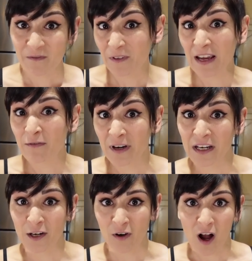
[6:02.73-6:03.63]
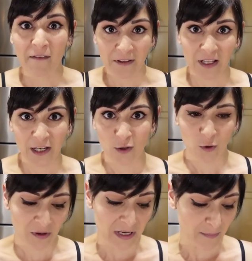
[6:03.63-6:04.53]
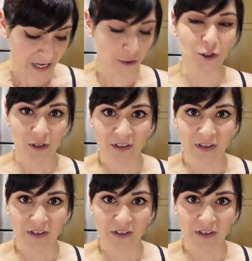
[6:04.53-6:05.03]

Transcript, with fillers: flavoring in your coffee, like creamish